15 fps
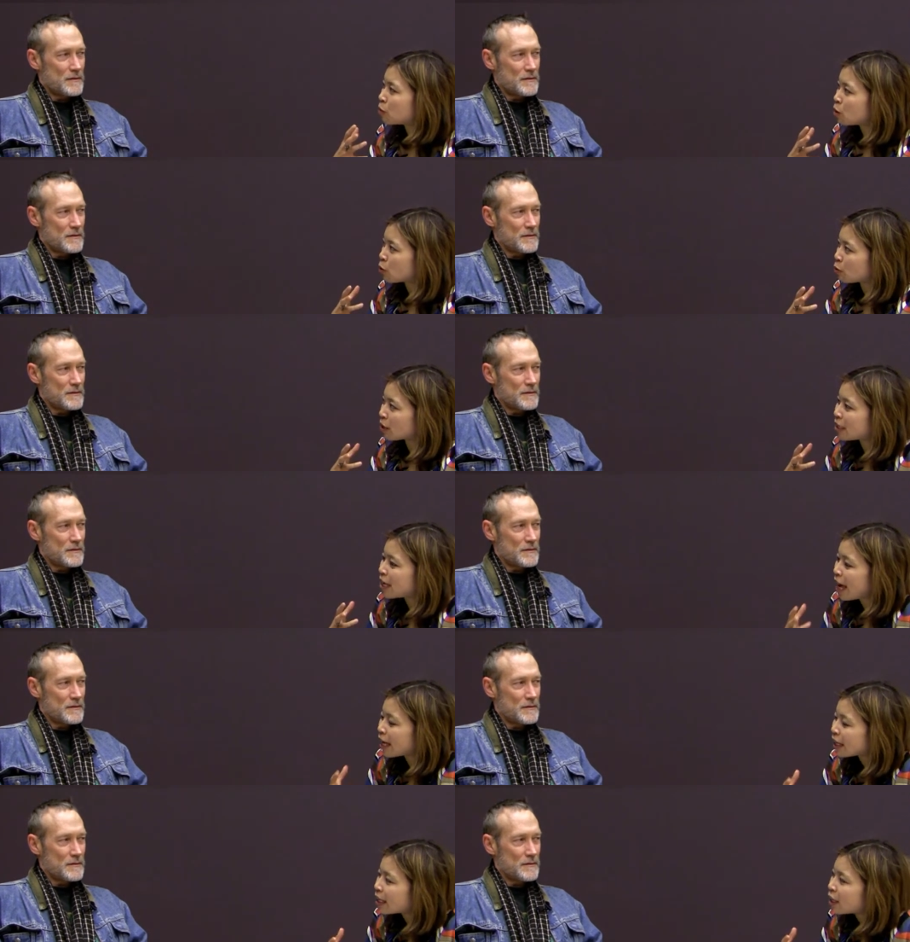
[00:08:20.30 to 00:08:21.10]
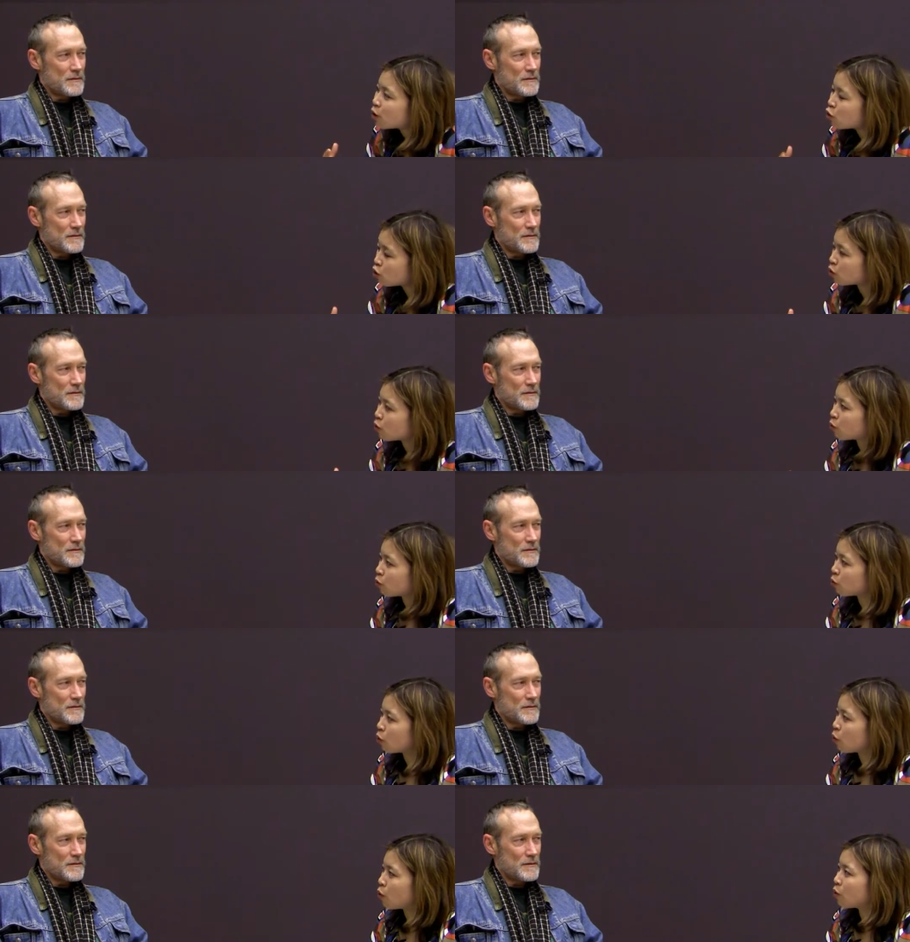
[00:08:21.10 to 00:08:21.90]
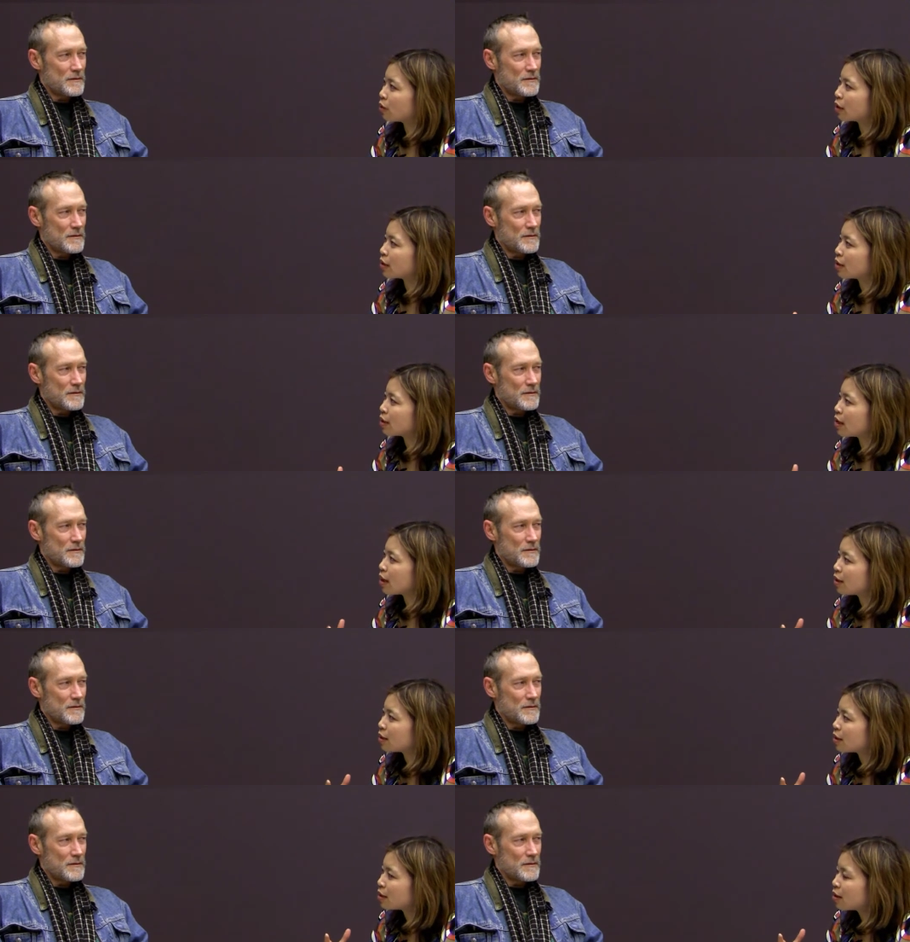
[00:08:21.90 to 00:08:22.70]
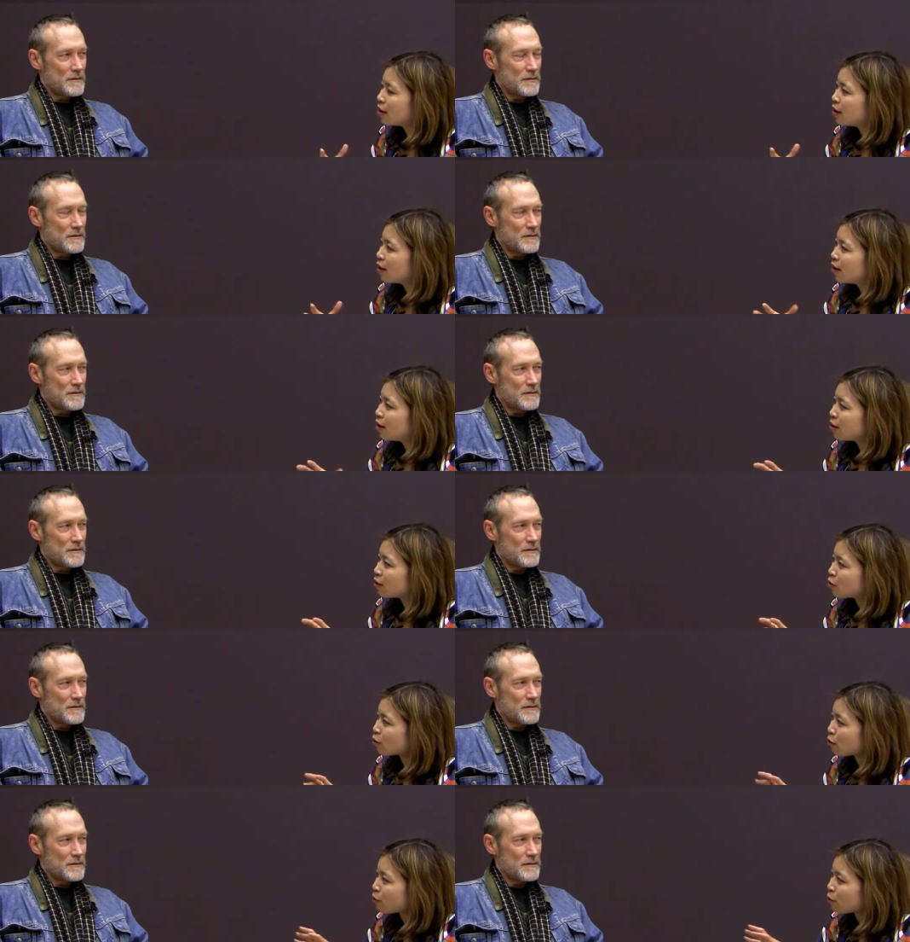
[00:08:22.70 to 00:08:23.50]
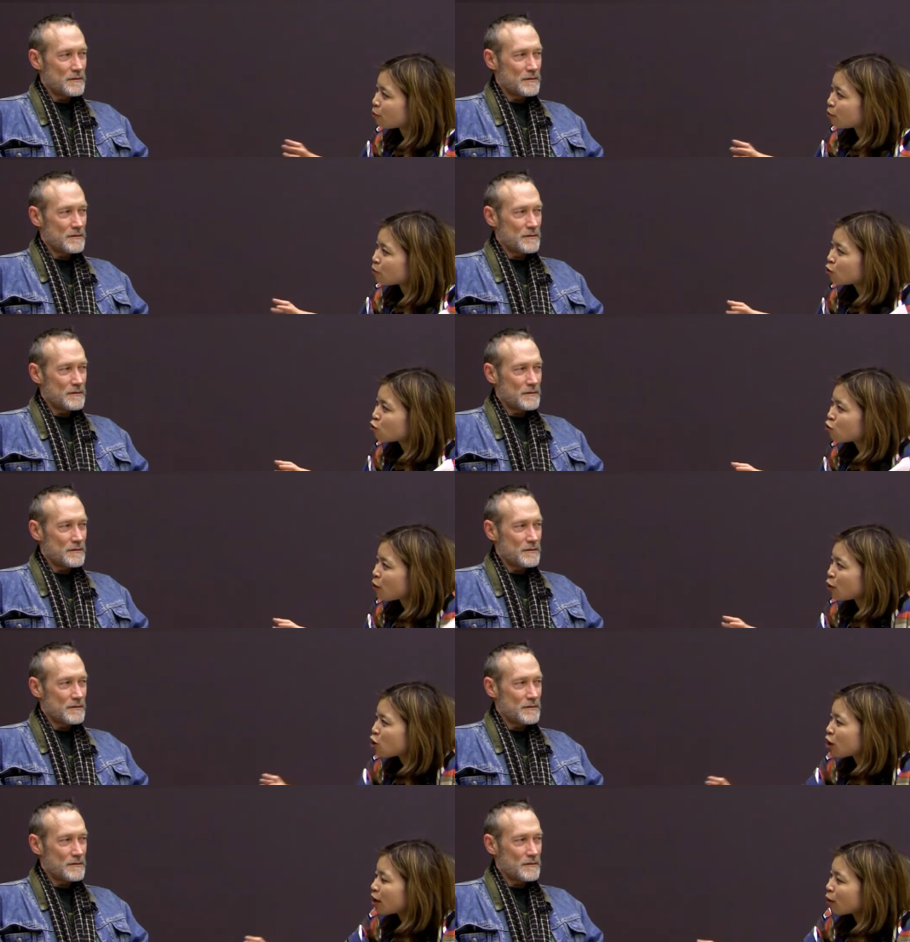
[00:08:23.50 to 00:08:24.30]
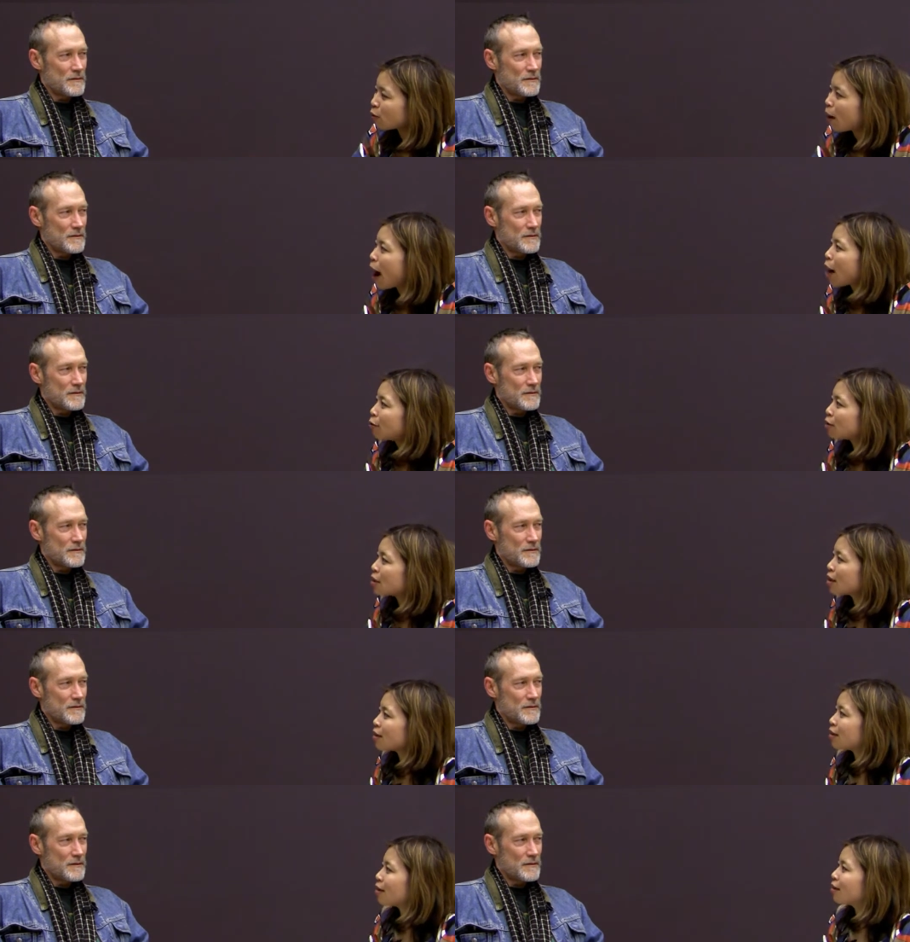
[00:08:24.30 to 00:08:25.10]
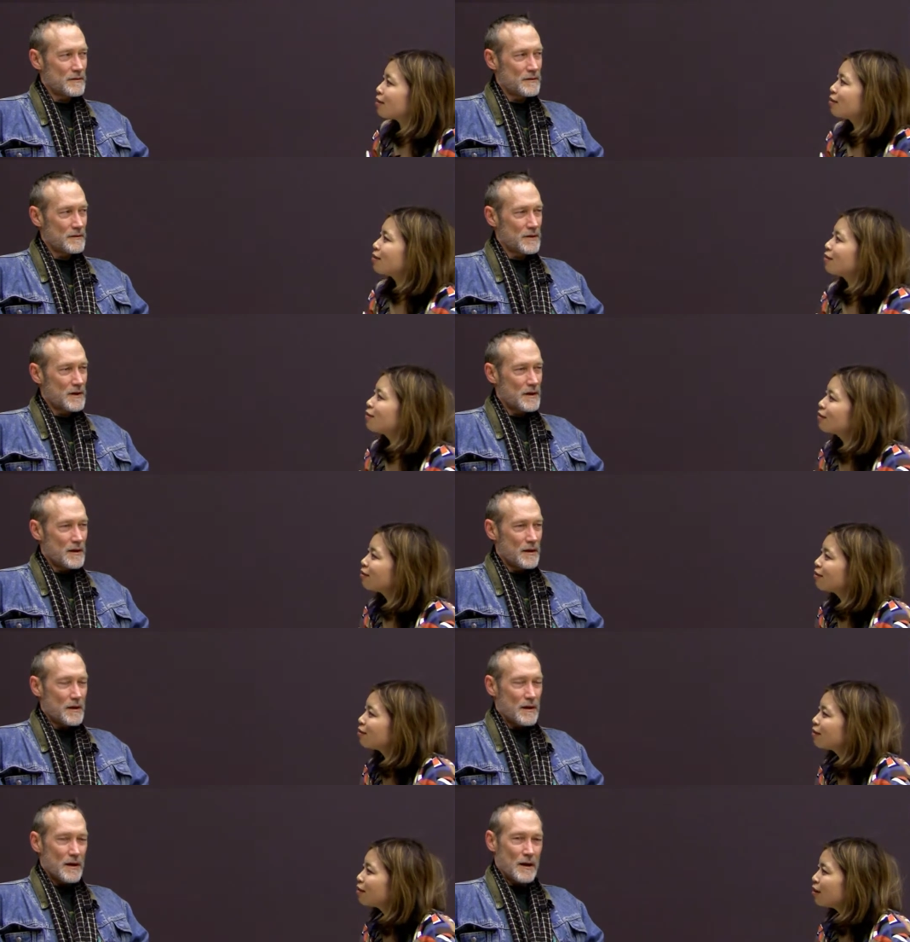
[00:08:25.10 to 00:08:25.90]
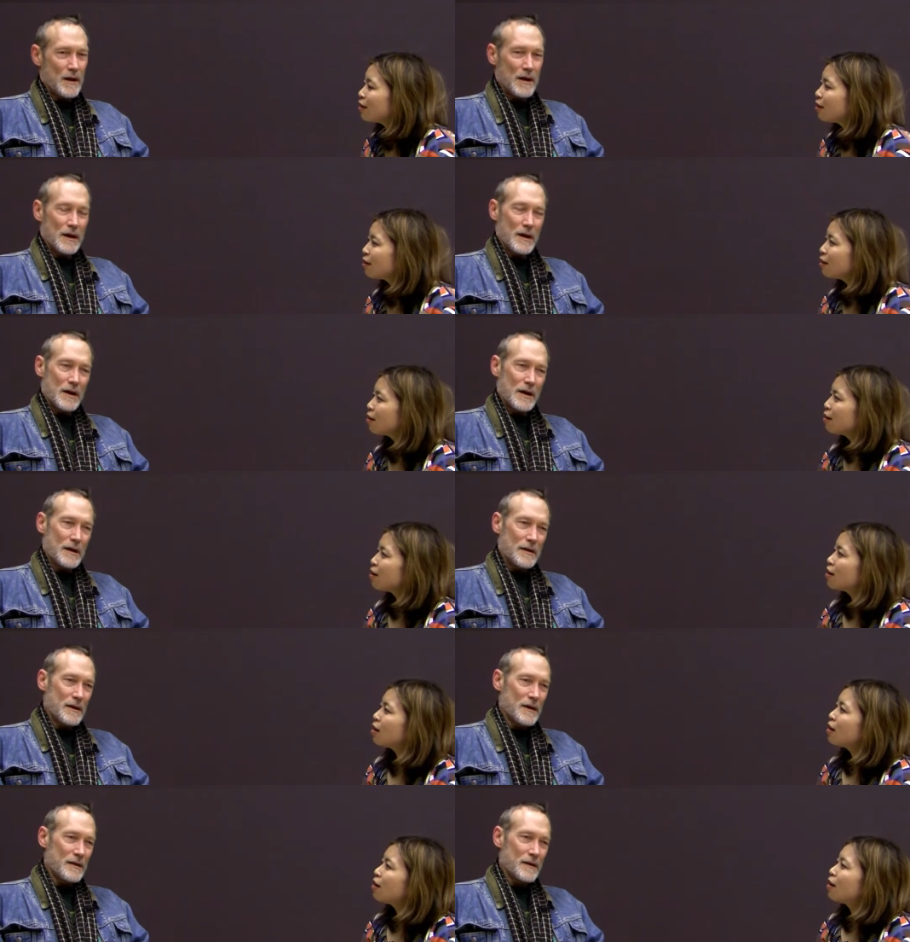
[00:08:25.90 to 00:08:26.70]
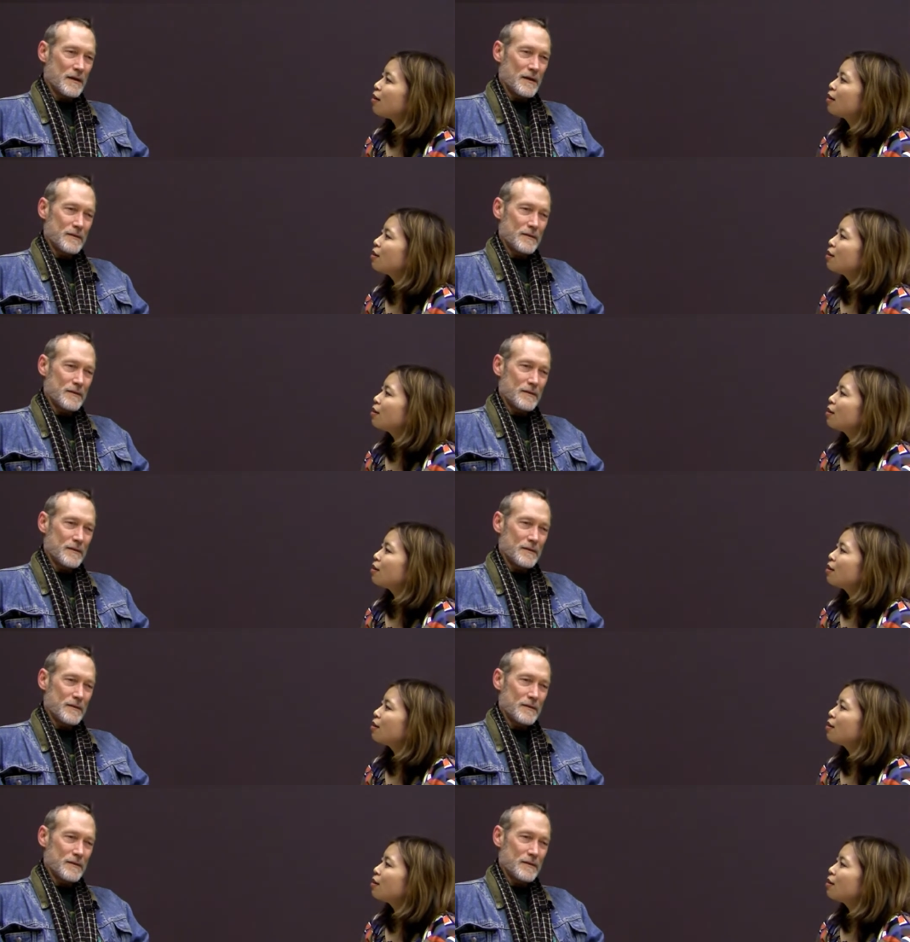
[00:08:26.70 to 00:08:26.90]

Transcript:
Speaker 1: you know, getting into the role and, and sort of stretching around in it?
Speaker 2: I, I,